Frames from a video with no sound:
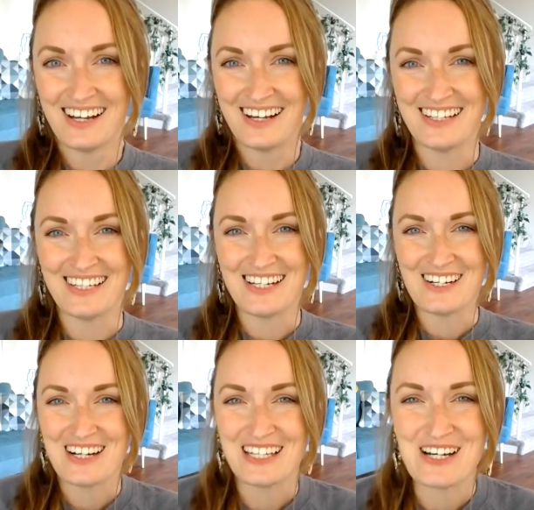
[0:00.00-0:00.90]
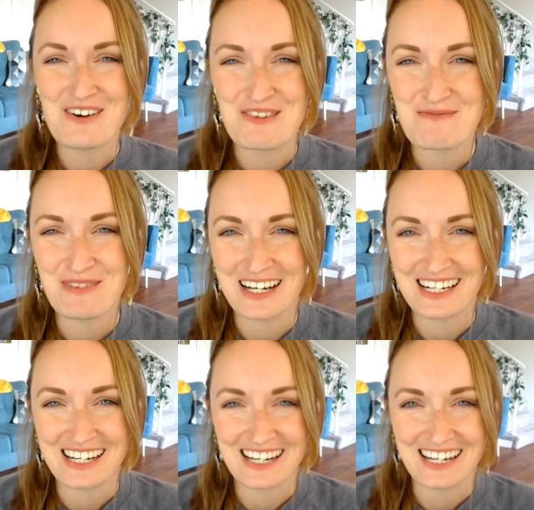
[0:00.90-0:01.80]
Hello, hello,
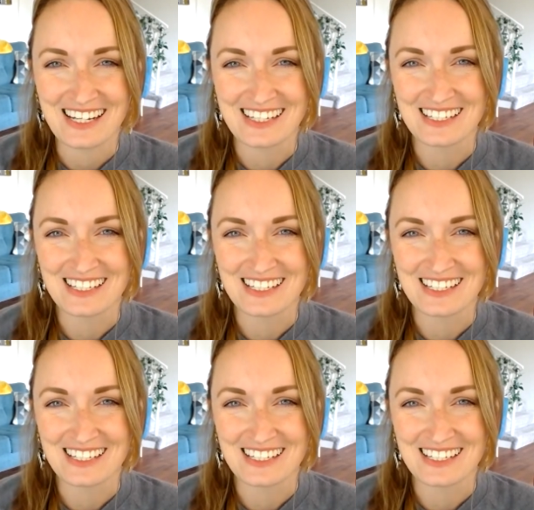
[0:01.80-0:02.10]
everybody.